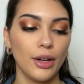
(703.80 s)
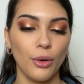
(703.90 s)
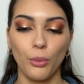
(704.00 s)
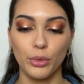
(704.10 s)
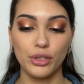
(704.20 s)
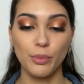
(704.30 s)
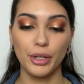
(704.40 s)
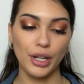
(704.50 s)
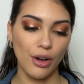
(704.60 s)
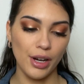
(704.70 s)
once you put
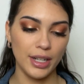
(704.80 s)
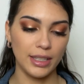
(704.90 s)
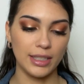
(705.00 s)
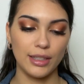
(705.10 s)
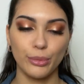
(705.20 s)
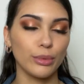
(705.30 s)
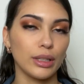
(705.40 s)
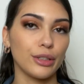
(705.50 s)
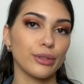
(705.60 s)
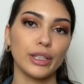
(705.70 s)
it on, it
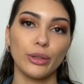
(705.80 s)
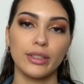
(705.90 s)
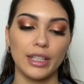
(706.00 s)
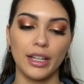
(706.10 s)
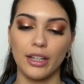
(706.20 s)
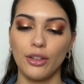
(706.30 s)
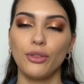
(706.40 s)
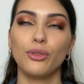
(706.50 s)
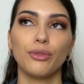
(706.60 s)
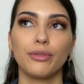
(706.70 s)
literally looks like
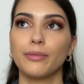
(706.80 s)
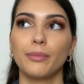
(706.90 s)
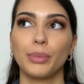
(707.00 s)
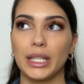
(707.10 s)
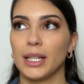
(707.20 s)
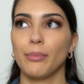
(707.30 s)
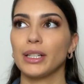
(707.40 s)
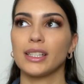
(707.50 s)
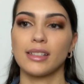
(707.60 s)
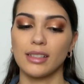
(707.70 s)
you've been hit by
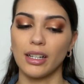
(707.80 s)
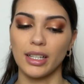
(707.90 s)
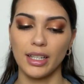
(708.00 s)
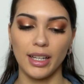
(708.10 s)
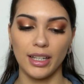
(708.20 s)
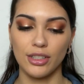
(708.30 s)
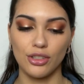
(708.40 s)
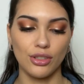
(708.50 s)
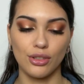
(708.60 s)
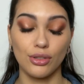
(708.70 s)
the sun, and it's
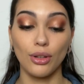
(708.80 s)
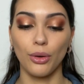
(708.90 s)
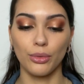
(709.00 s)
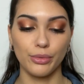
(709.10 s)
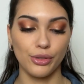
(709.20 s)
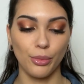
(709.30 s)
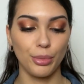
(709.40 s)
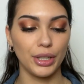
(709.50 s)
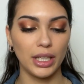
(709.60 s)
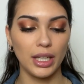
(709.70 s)
just so
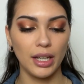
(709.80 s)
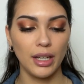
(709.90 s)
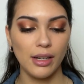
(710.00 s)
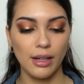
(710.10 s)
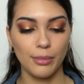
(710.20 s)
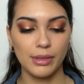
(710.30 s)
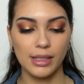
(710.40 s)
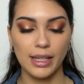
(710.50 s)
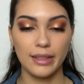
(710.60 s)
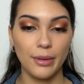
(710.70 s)
pretty. I'm going to
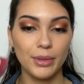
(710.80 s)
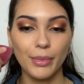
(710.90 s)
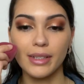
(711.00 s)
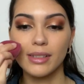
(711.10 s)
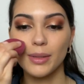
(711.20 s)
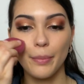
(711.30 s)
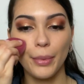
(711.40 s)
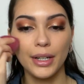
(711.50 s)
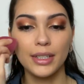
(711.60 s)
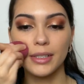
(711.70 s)
take that with my
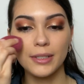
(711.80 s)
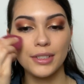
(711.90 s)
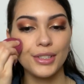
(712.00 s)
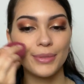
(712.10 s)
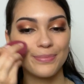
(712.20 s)
sponge.